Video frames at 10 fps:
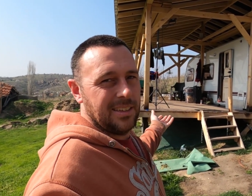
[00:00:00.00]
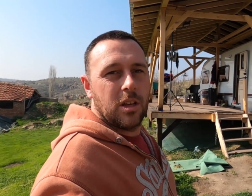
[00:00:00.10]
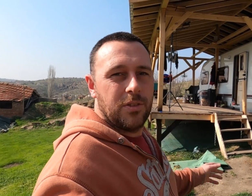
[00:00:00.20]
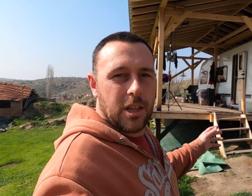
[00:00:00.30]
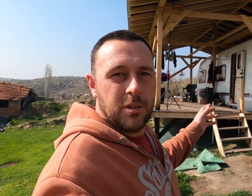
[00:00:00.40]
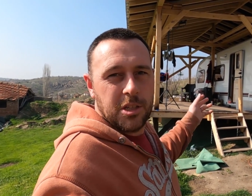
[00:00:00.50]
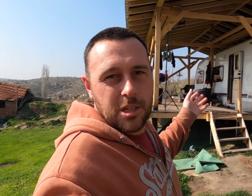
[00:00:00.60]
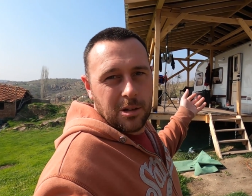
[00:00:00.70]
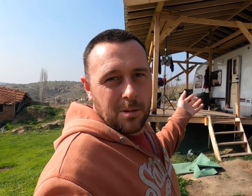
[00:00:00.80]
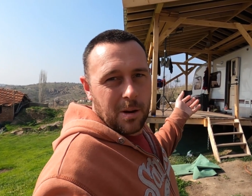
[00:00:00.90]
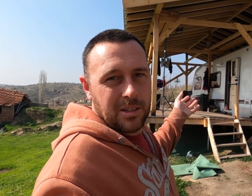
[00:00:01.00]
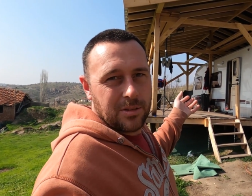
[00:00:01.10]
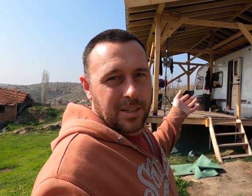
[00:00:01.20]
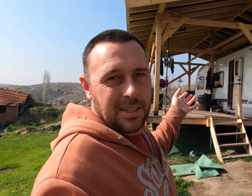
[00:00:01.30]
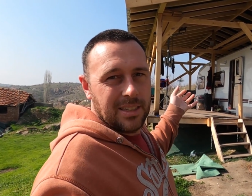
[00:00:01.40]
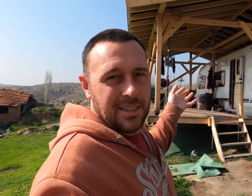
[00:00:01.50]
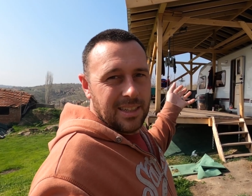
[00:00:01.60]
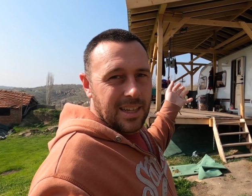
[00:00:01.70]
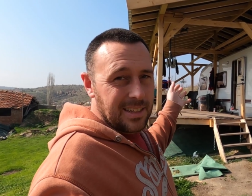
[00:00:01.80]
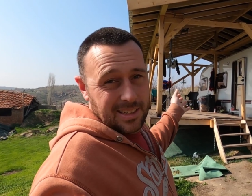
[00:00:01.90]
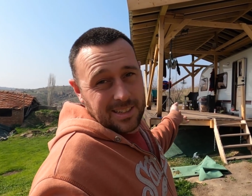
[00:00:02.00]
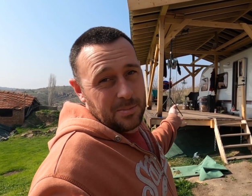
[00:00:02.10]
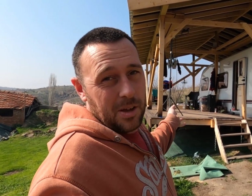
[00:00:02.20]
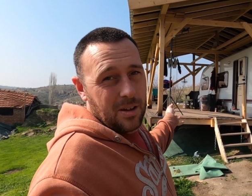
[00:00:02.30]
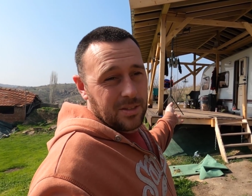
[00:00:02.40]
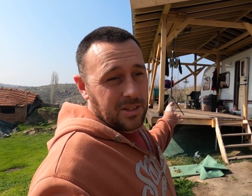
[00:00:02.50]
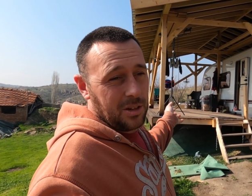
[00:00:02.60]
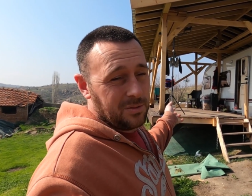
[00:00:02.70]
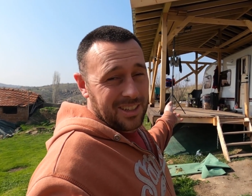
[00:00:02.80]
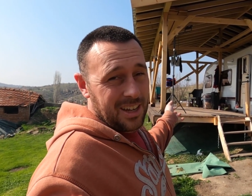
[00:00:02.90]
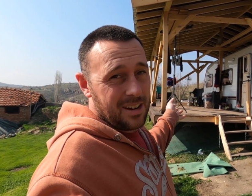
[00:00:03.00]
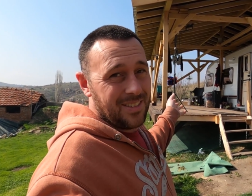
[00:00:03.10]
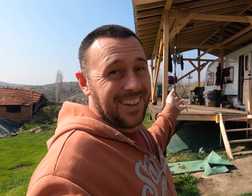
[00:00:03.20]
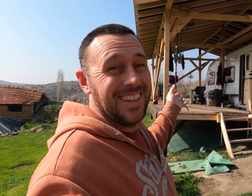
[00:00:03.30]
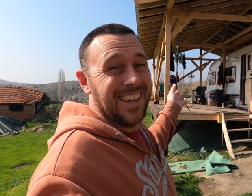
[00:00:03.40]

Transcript: So for those of you that were wondering, isn't this a bit over the top for the caravan?